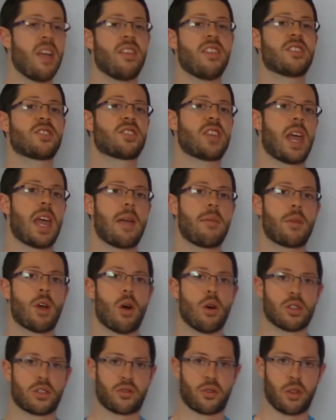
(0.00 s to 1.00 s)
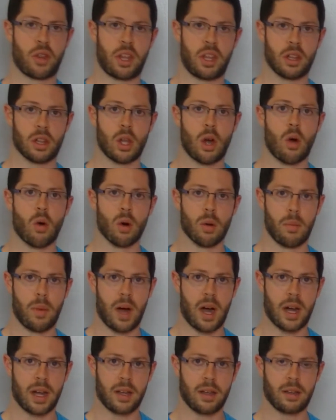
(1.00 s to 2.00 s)
The same goes for the lower
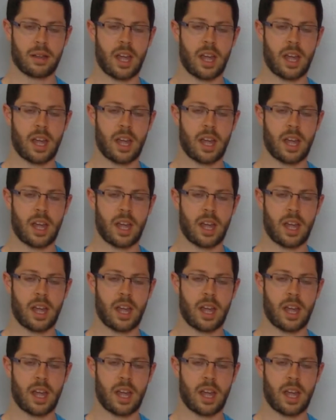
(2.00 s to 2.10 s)
body,